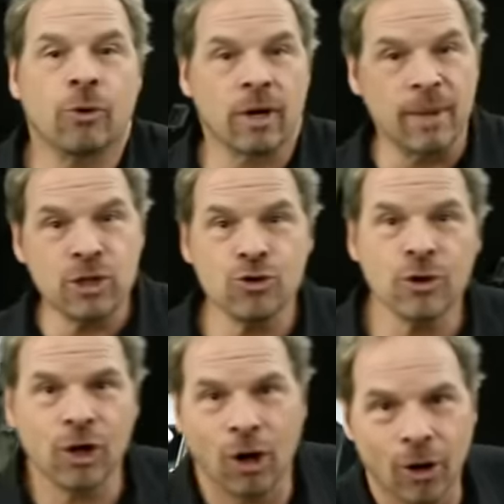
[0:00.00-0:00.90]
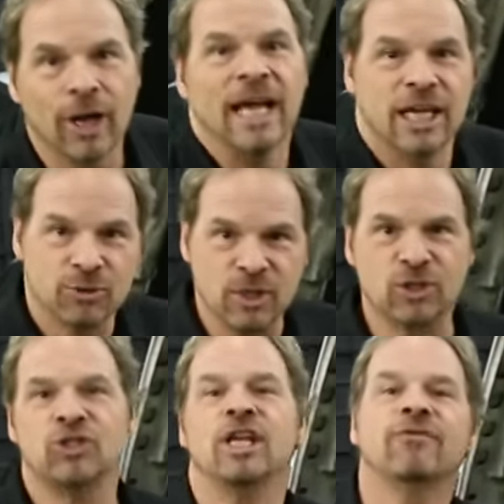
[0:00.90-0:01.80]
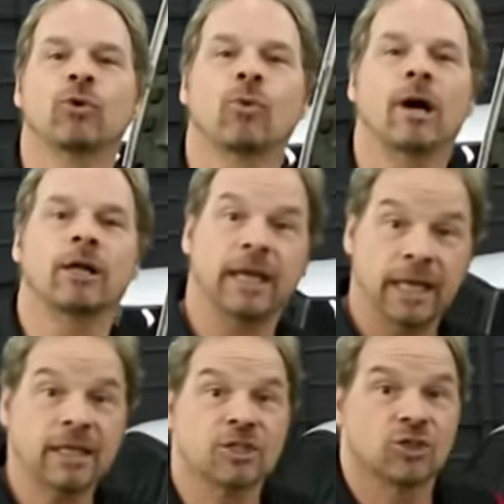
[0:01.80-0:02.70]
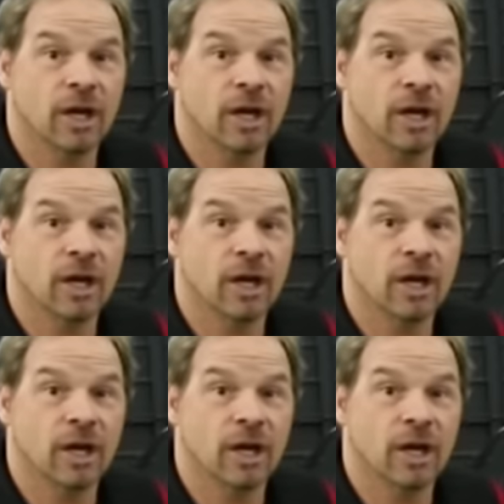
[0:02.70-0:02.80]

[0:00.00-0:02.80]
you want to make sure the car has been sitting for a while and it's